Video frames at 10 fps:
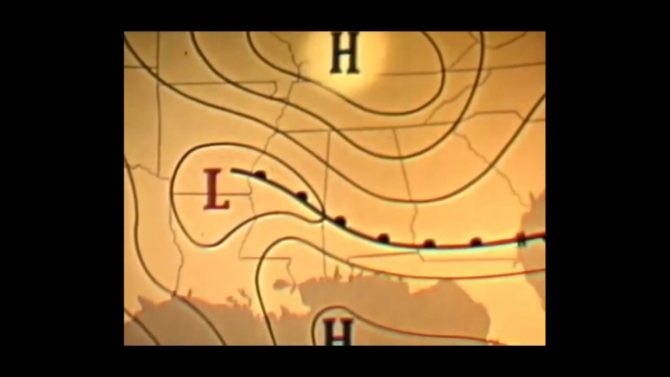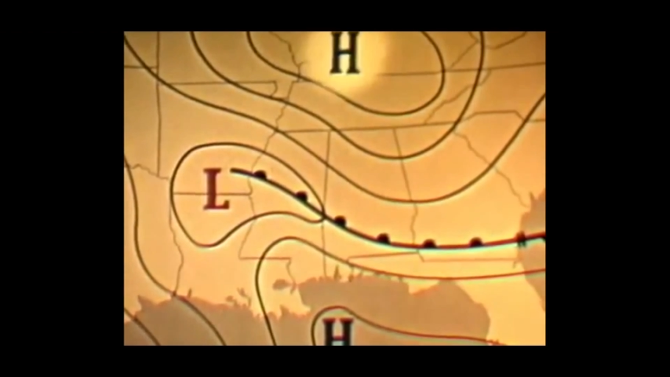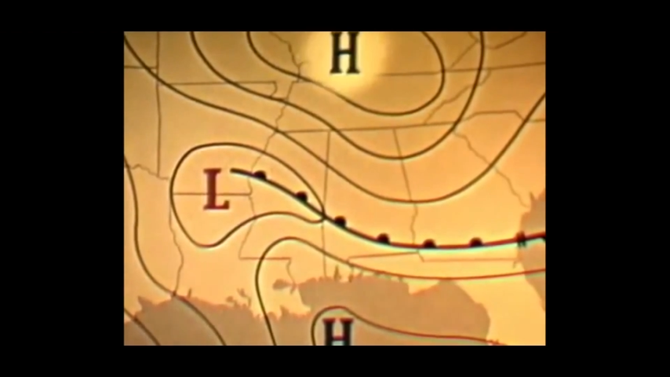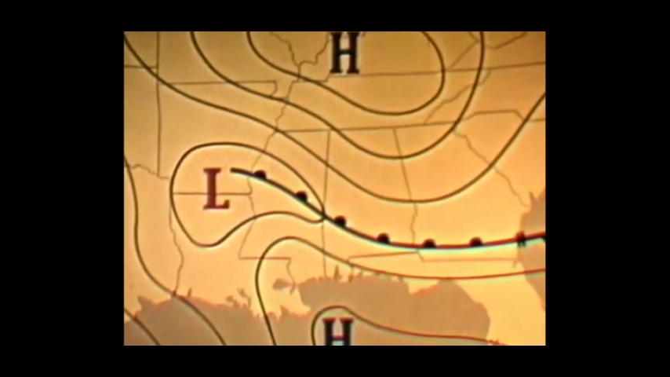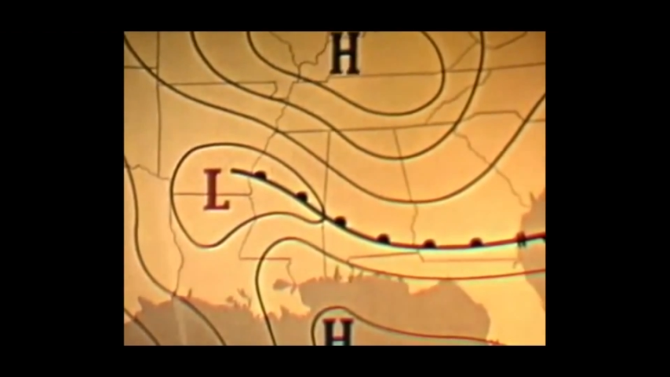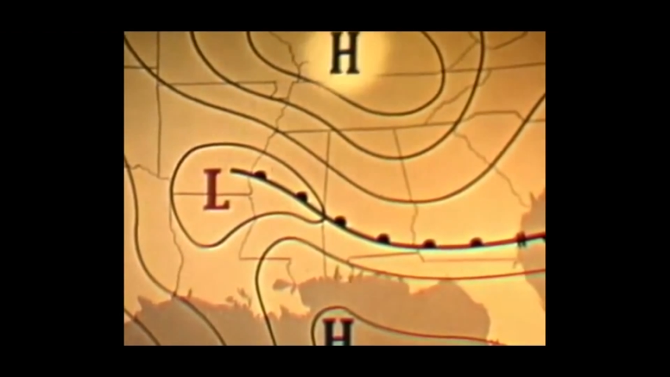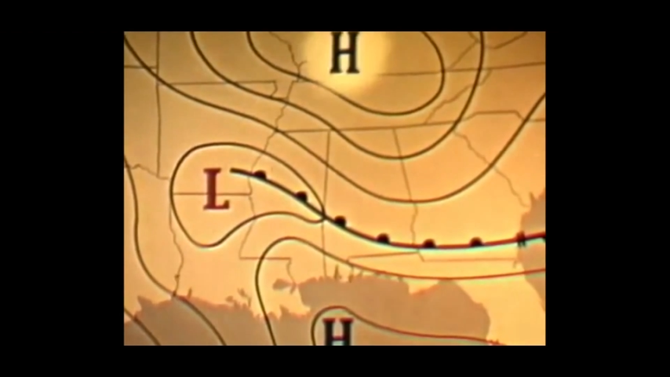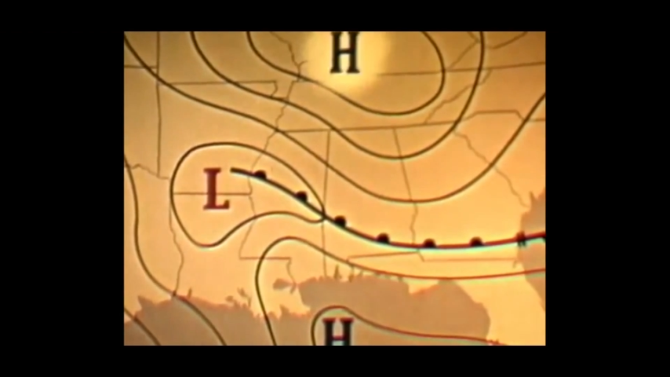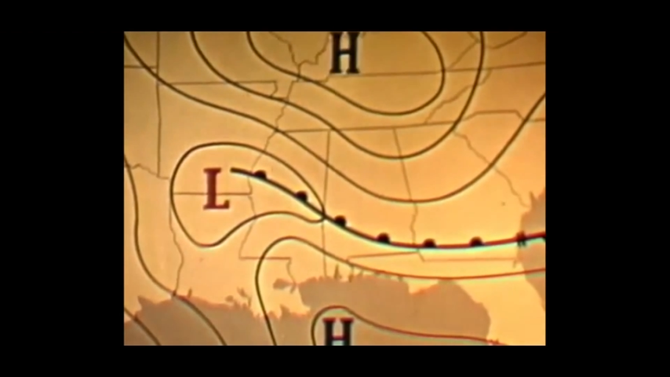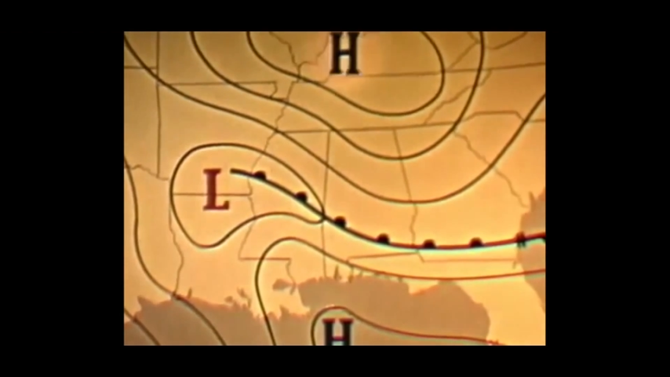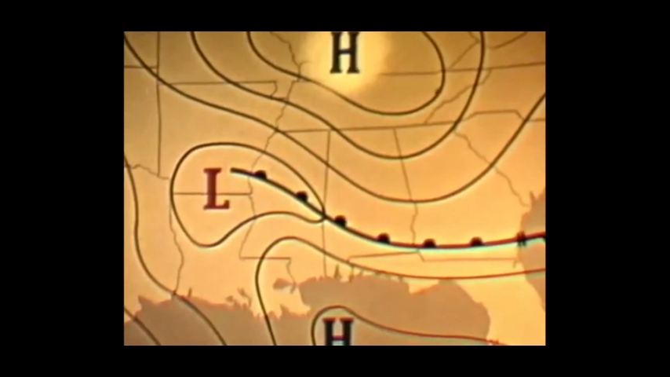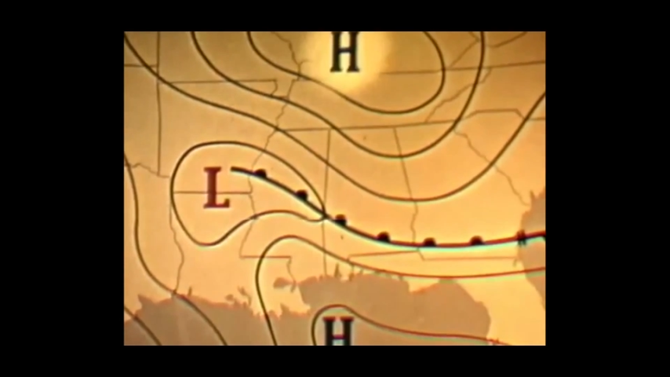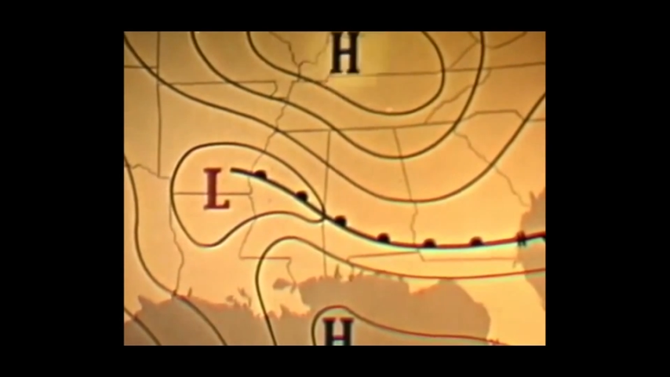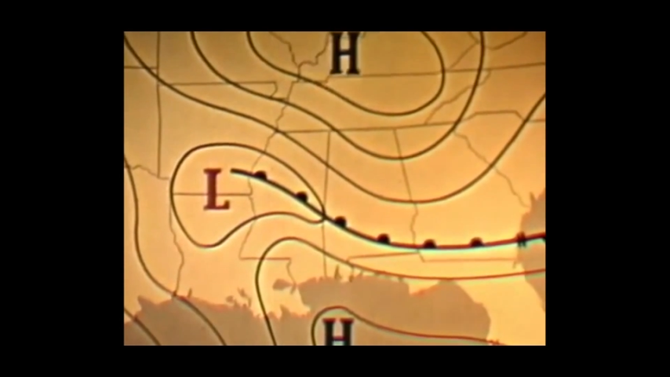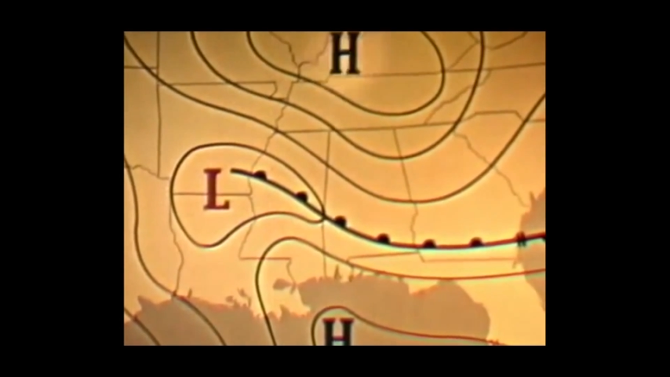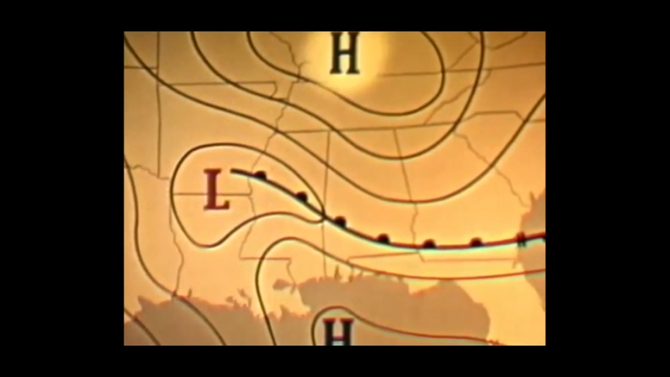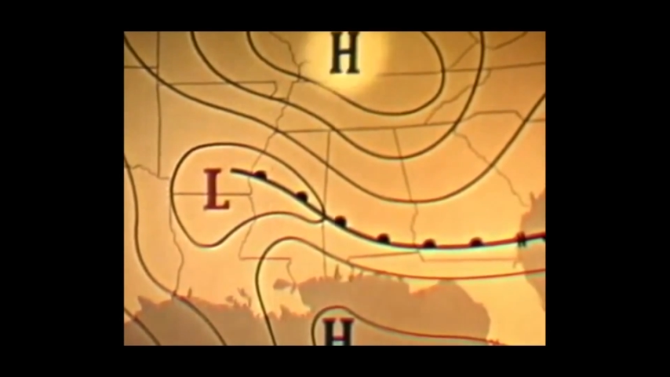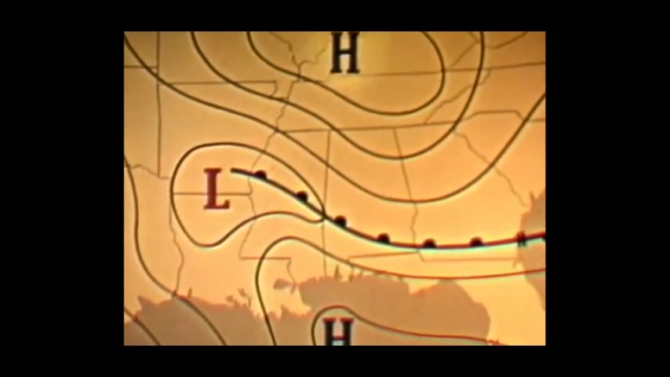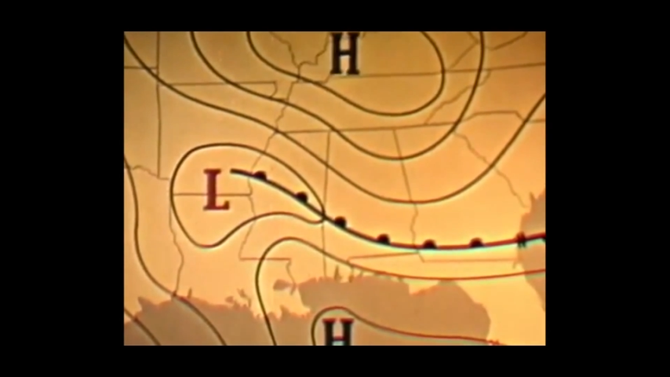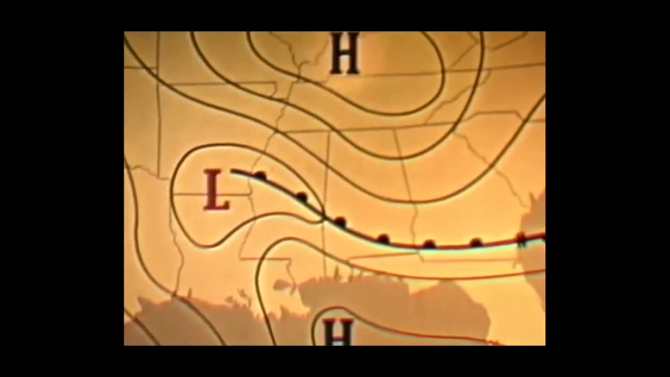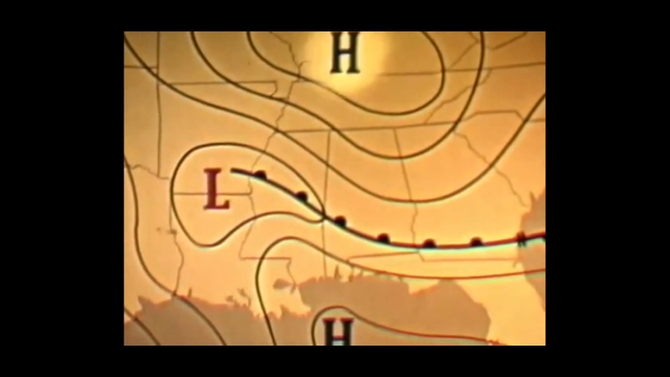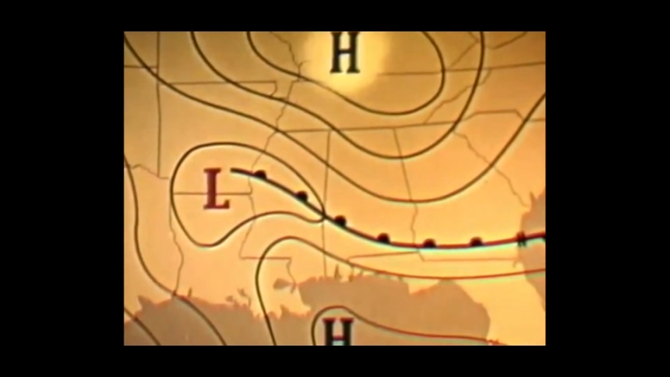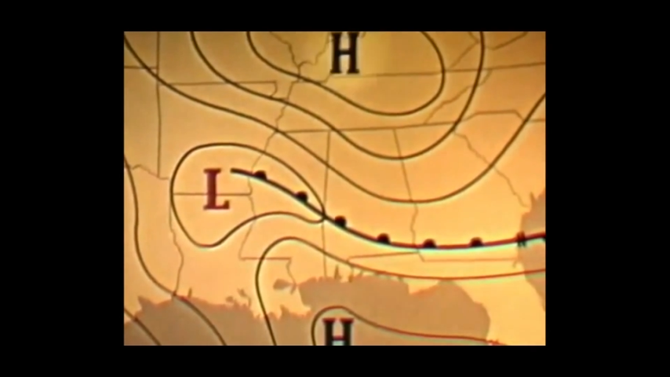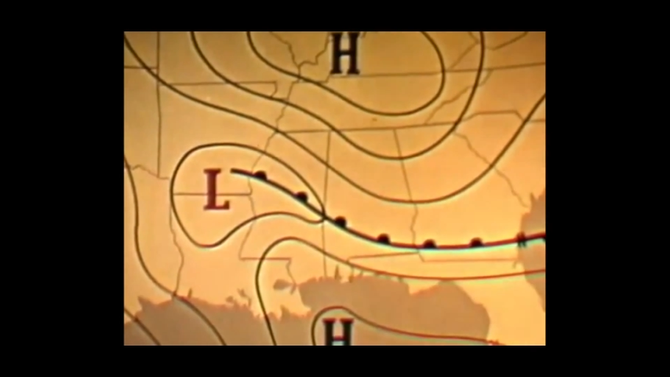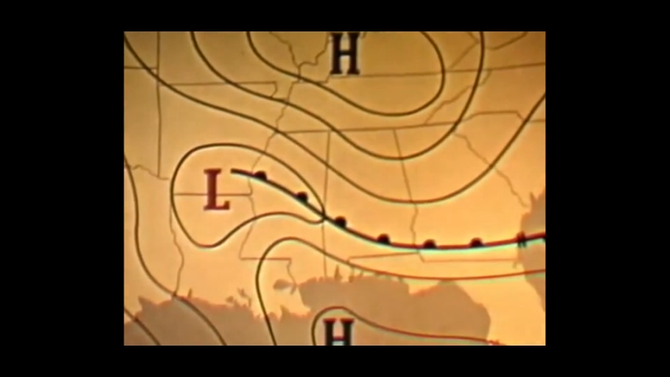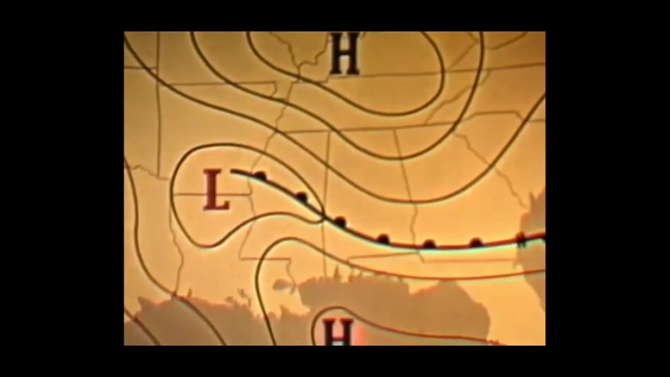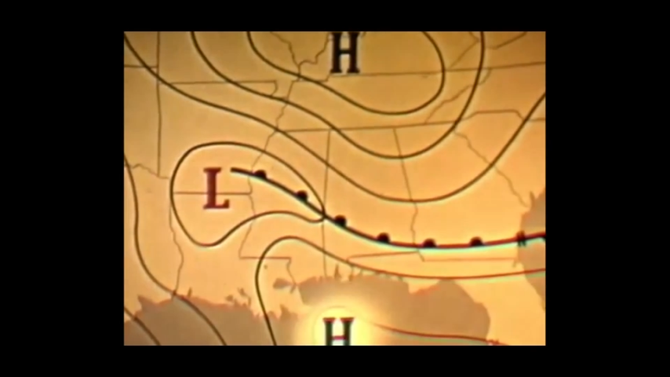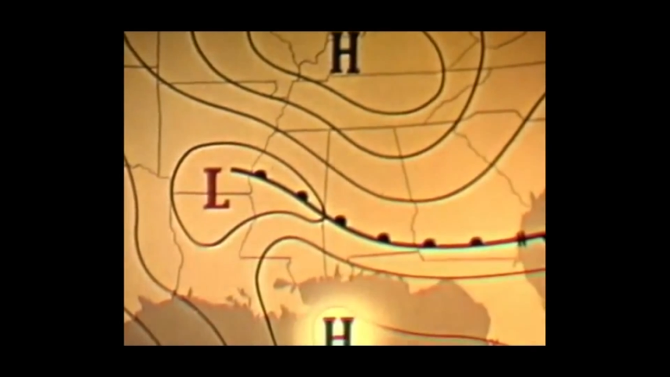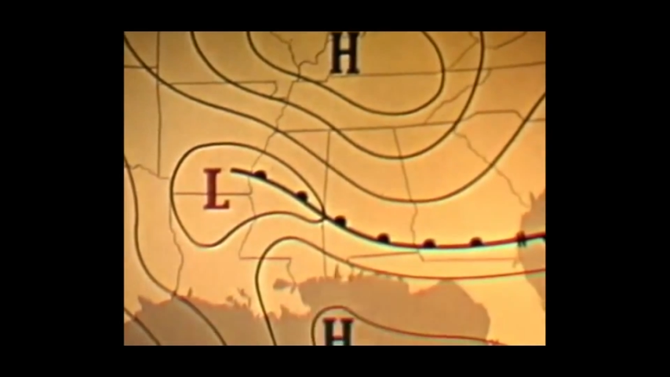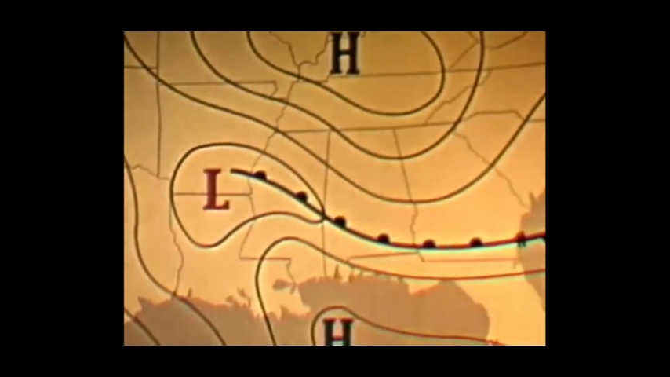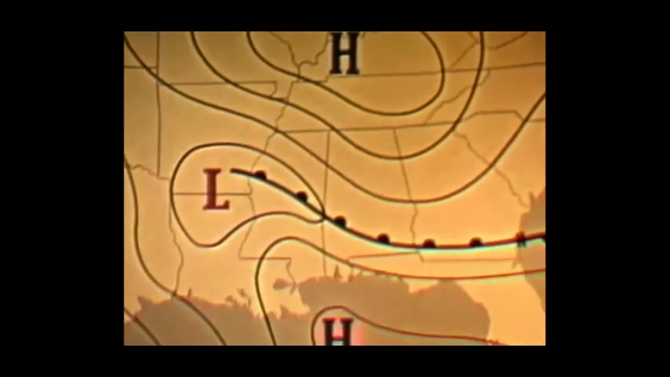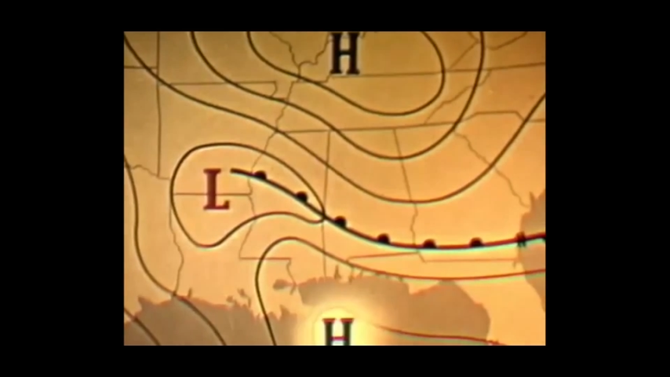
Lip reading: No face is visible, so there are no lips to read.